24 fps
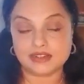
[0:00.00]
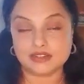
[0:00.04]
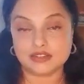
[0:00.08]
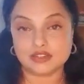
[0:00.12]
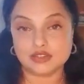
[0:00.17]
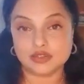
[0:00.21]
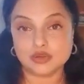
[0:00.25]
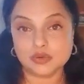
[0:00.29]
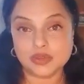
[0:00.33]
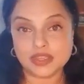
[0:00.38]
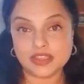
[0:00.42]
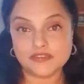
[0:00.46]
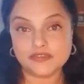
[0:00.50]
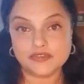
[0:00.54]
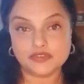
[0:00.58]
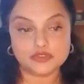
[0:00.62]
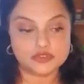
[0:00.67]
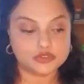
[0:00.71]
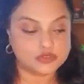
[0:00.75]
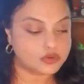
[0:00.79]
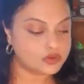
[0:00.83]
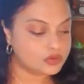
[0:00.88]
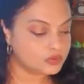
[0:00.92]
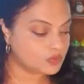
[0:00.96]
So if you
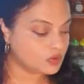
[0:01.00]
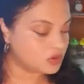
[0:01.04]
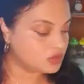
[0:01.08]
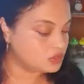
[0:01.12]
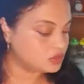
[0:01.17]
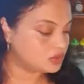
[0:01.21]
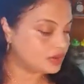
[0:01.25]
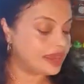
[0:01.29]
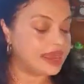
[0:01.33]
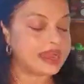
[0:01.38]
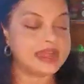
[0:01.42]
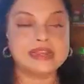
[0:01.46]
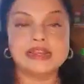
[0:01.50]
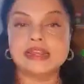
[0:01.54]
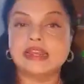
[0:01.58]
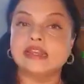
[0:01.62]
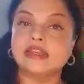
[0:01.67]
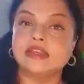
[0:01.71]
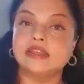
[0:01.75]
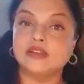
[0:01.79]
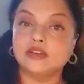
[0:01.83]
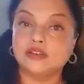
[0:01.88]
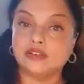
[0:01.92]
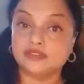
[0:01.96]
don't want to add
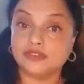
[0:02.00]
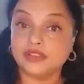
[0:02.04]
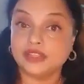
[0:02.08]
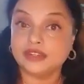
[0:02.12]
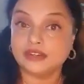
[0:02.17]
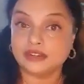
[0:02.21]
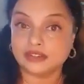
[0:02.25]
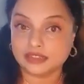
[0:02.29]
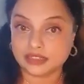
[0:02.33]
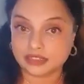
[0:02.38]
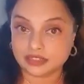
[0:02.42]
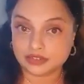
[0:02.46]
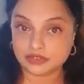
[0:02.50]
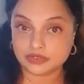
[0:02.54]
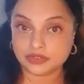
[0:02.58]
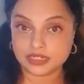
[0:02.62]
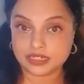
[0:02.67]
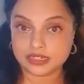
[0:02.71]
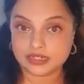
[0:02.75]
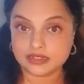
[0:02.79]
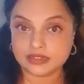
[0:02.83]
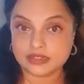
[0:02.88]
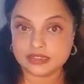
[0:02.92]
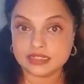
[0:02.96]
any of the other
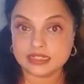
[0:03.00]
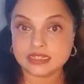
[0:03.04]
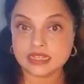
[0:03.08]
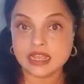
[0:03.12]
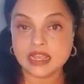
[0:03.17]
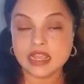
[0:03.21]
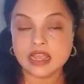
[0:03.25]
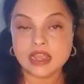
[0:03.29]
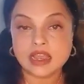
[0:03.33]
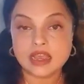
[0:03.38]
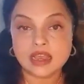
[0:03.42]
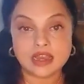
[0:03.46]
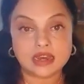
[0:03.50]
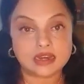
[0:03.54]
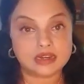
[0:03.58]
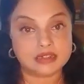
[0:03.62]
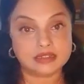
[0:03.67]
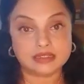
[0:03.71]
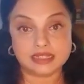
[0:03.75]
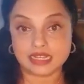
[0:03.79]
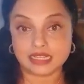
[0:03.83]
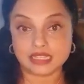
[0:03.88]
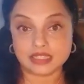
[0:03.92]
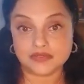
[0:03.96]

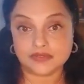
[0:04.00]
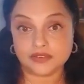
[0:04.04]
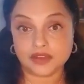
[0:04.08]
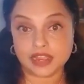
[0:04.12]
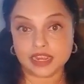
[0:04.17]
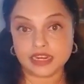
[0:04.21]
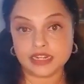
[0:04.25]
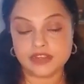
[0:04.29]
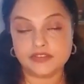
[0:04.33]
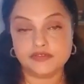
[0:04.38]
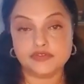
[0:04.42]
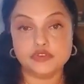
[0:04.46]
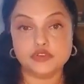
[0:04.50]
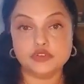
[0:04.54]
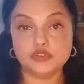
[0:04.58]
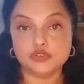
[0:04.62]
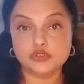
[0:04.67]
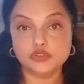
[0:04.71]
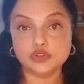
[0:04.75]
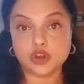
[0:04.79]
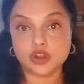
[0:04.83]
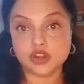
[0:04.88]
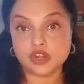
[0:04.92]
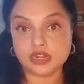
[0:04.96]
ingredients, that's fine. If you do
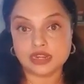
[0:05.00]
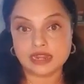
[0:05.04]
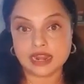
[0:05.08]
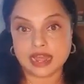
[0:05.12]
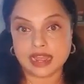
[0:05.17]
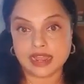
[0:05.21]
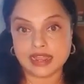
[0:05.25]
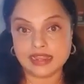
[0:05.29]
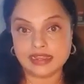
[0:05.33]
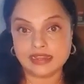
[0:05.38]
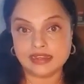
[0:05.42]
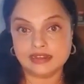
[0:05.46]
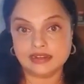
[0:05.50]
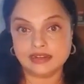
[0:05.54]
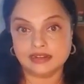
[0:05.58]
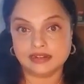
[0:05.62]
not like